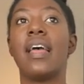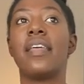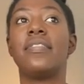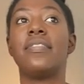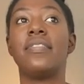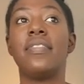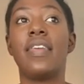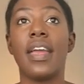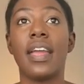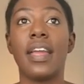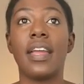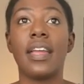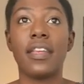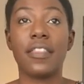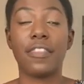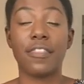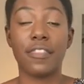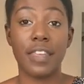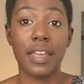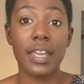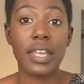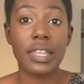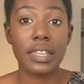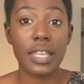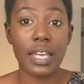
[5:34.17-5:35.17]
They
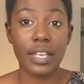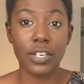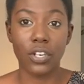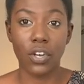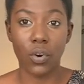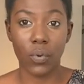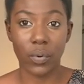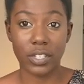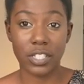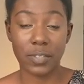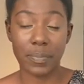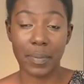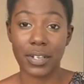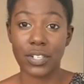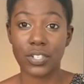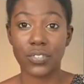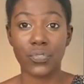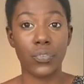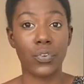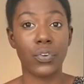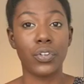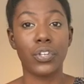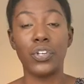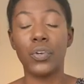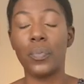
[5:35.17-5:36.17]
think they know what's best
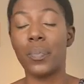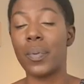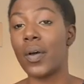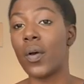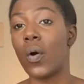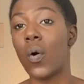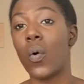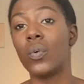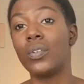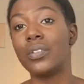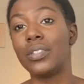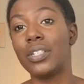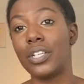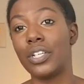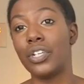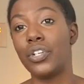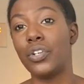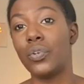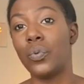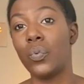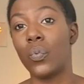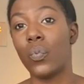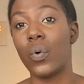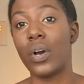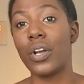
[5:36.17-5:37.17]
for you, but only
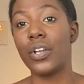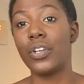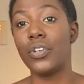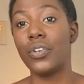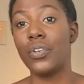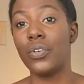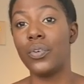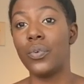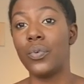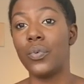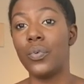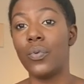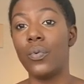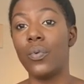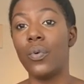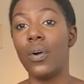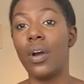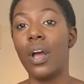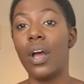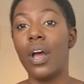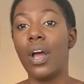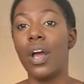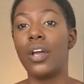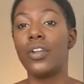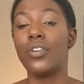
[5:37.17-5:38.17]
you. What you
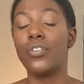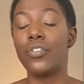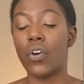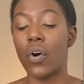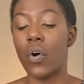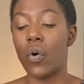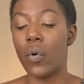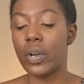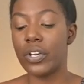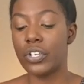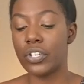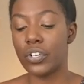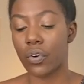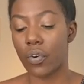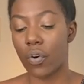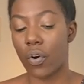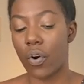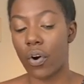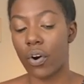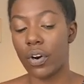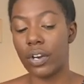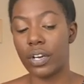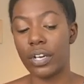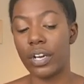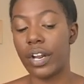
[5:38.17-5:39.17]
know in your
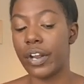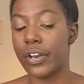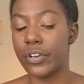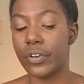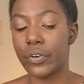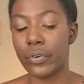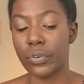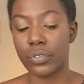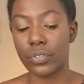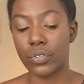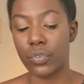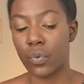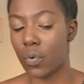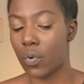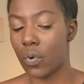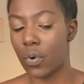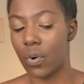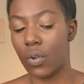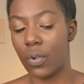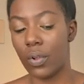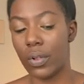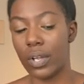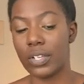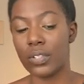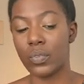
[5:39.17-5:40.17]
heart and in your
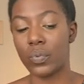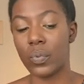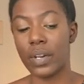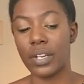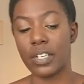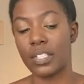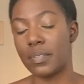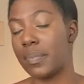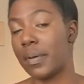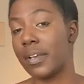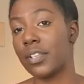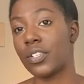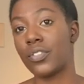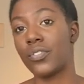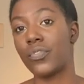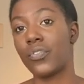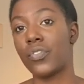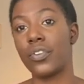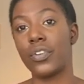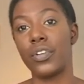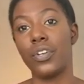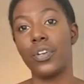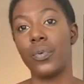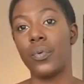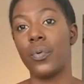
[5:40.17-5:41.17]
soul is what is best
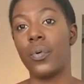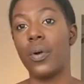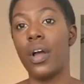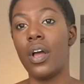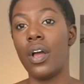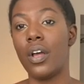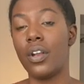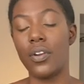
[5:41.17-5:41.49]
for you.